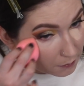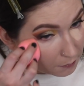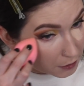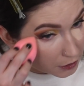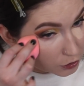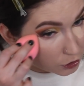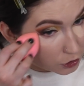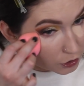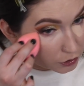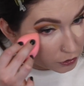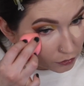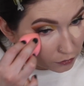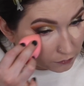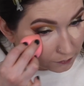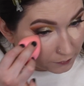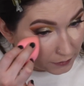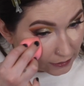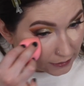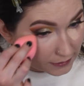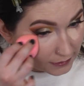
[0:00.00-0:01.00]
much to
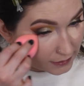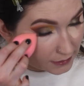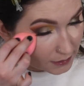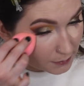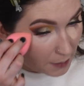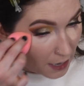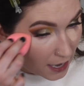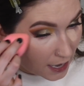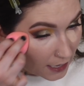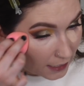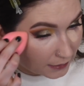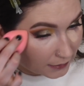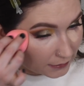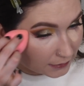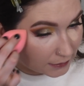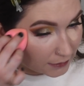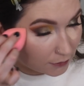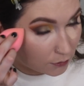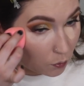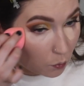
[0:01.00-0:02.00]
his dismay,
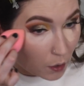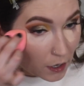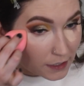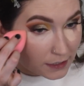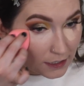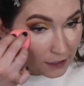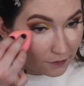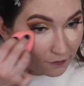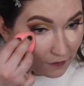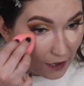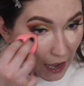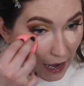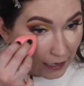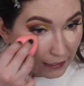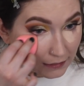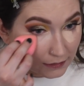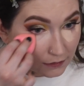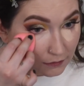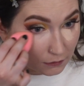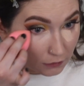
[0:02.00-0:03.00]
he was in
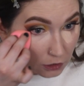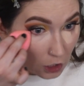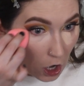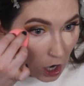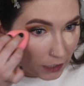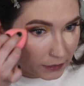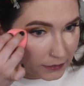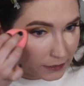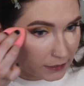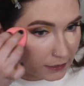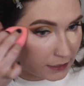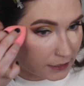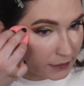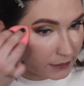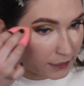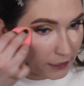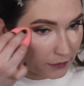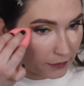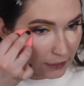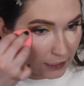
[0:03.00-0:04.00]
fact locked in the
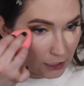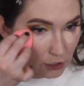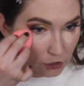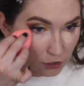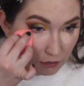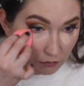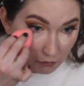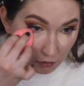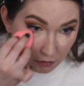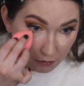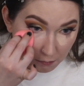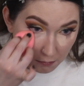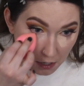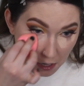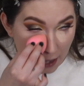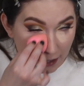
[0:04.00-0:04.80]
interrogation room.